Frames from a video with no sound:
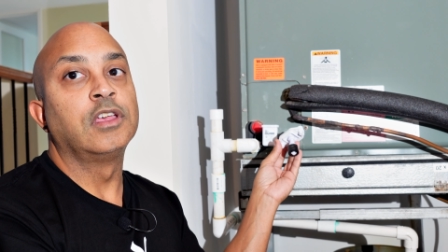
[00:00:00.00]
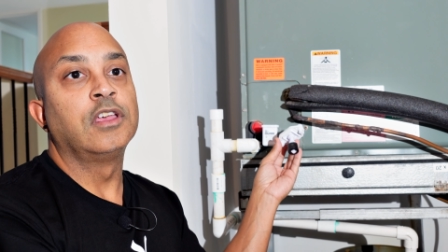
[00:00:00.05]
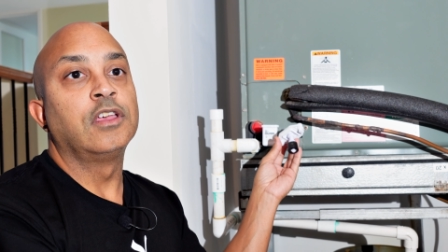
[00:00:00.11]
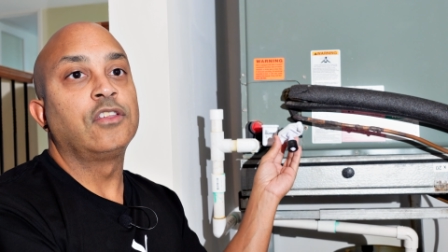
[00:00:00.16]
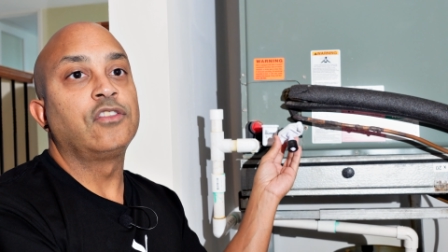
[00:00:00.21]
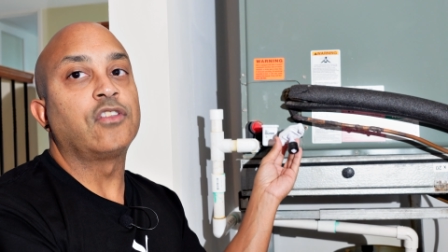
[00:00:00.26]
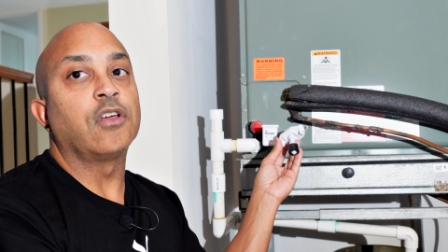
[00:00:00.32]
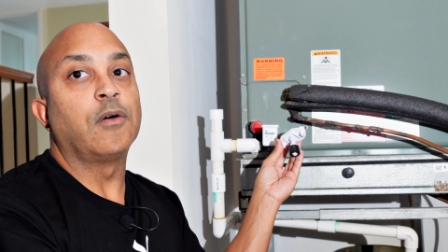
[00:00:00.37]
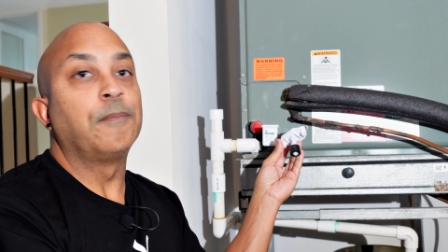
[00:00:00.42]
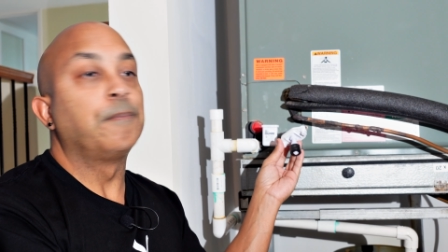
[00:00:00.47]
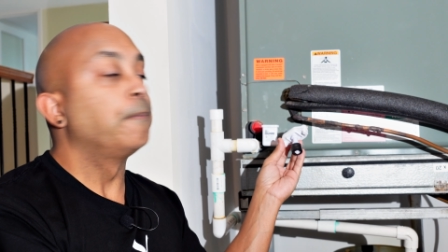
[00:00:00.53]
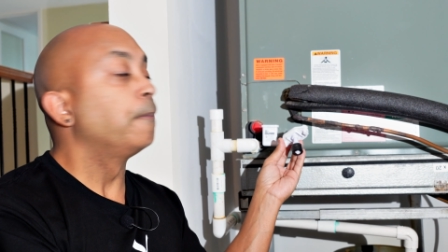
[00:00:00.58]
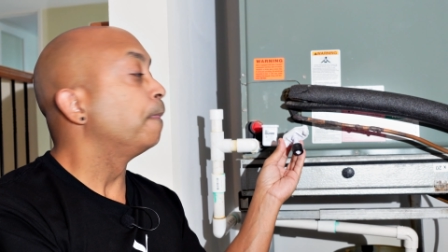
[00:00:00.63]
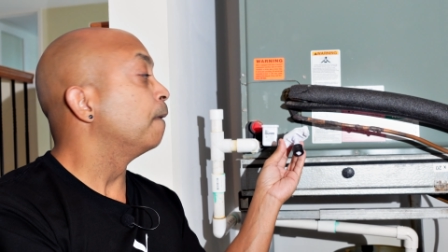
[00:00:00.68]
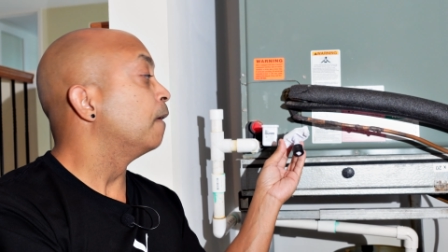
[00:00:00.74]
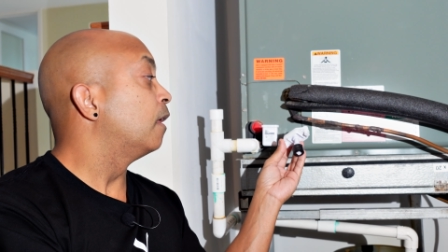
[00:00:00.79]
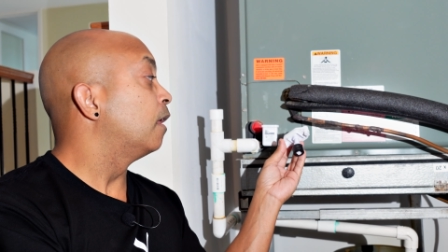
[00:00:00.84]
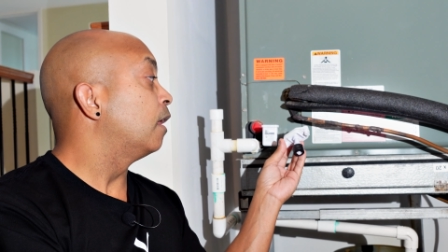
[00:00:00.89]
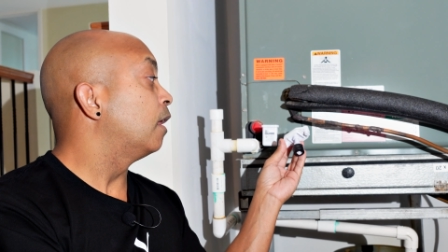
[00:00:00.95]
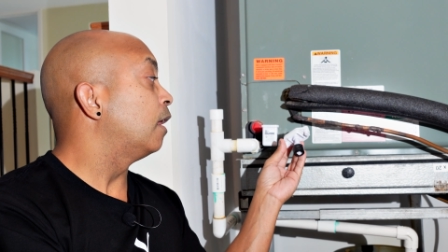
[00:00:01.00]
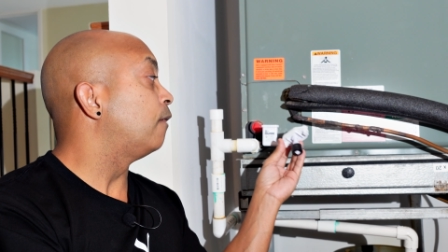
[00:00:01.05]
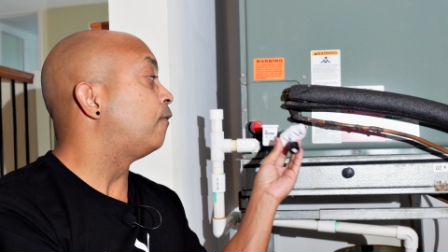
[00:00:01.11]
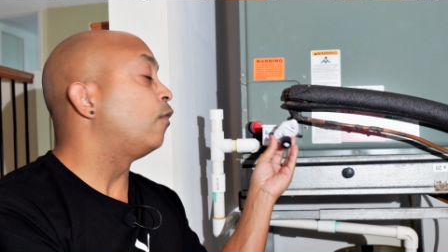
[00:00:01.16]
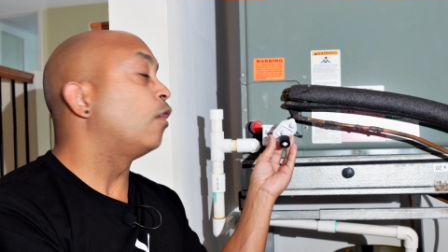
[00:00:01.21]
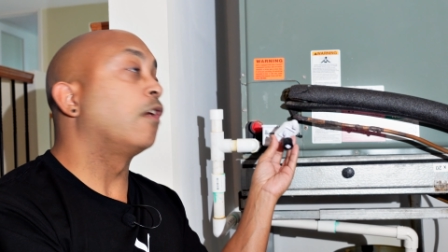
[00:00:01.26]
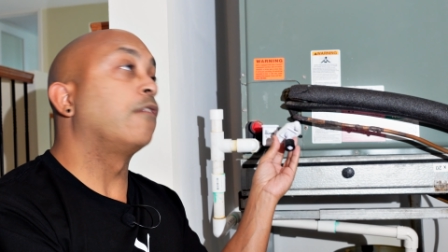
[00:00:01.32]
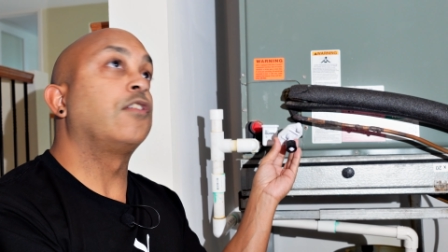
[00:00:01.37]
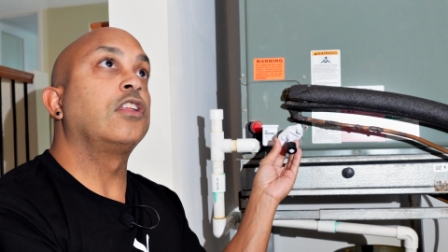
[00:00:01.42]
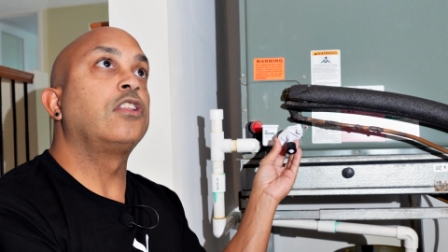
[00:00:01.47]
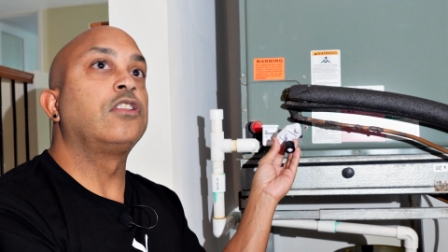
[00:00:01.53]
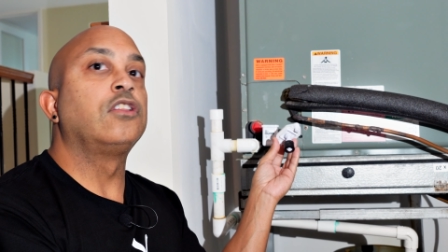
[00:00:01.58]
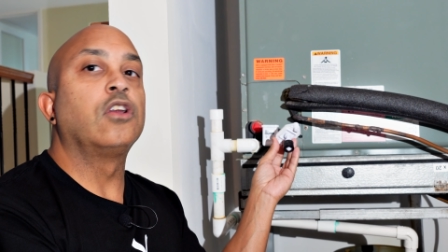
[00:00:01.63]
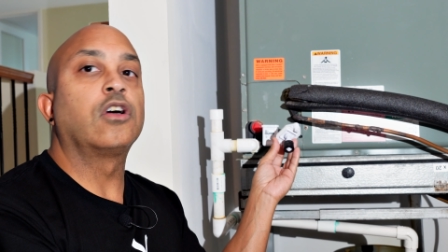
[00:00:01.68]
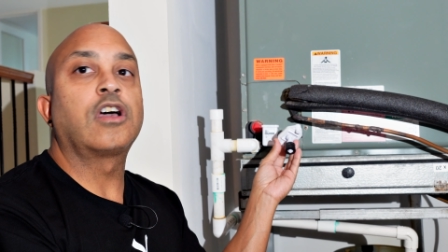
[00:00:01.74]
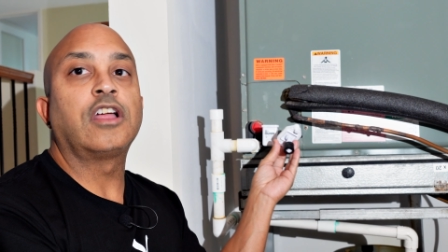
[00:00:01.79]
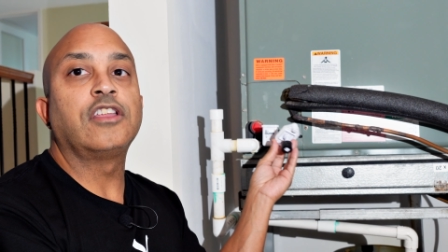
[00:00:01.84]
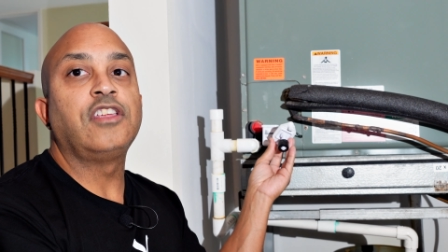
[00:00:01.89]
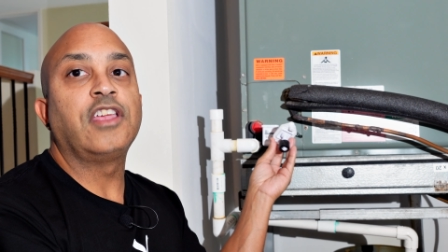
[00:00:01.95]
So if you ever
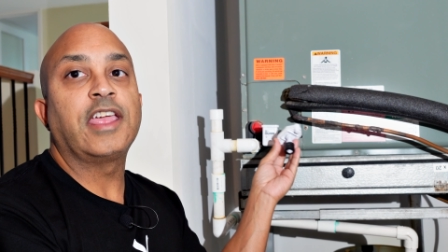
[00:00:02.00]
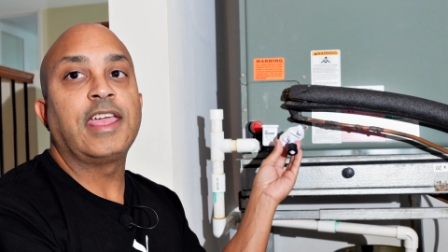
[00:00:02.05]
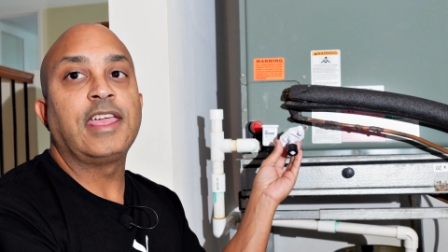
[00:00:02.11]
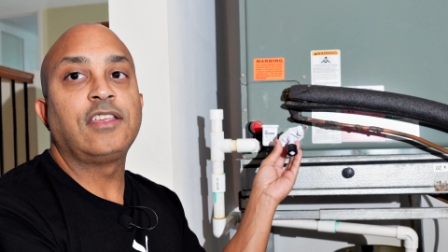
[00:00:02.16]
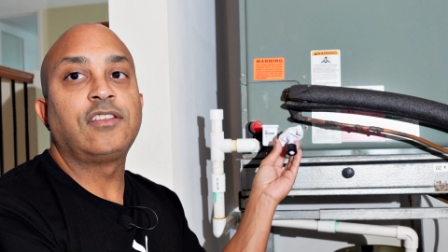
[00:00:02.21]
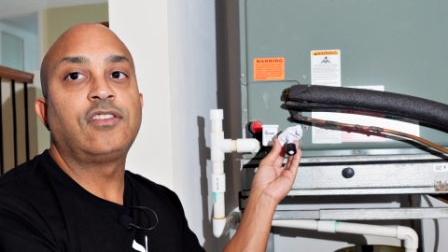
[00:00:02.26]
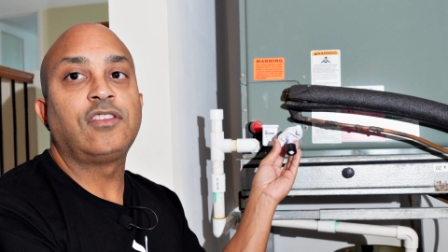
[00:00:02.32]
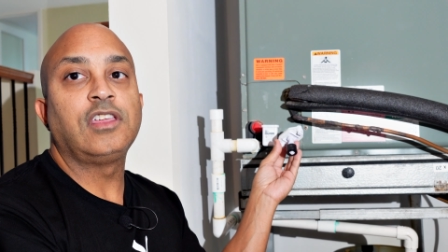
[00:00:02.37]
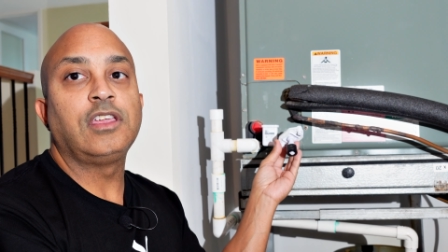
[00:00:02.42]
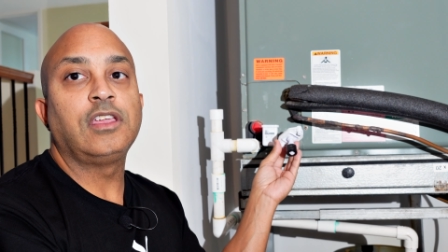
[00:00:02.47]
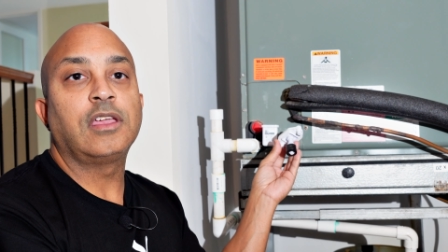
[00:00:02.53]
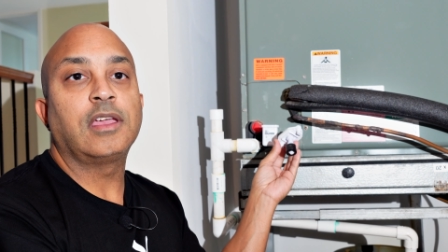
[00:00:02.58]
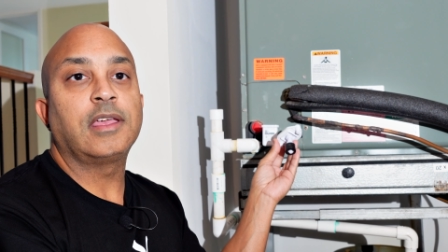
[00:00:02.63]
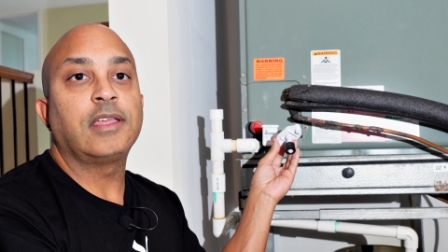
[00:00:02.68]
look on your AC,